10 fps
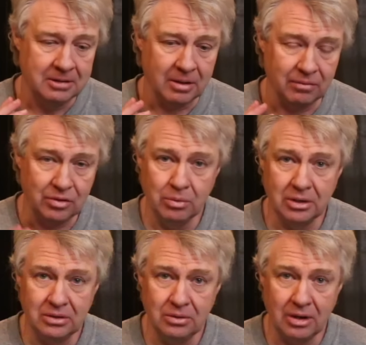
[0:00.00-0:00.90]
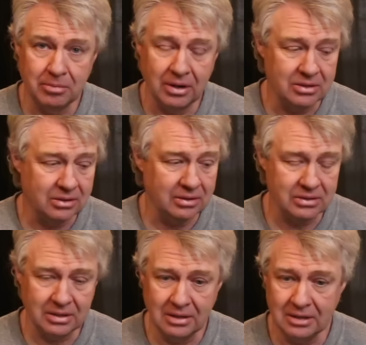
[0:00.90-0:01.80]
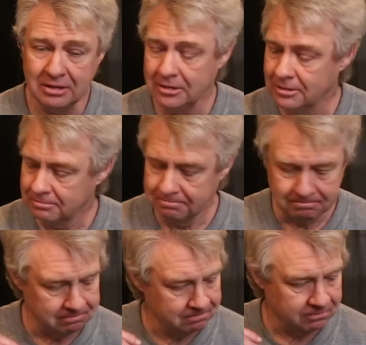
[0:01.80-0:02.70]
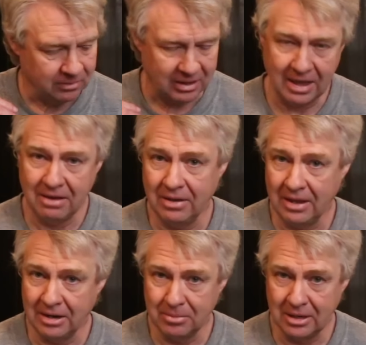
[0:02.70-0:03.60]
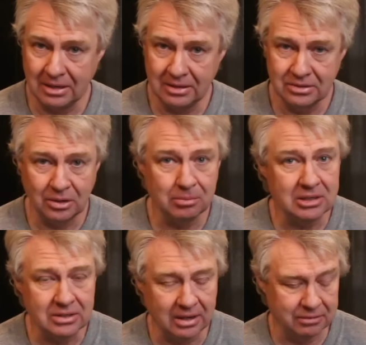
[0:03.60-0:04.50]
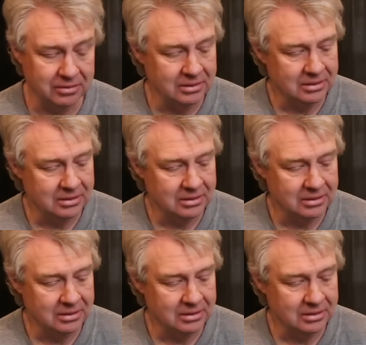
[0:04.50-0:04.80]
If you want to do upgrades on this thing, have at it, man. It's going to be tough.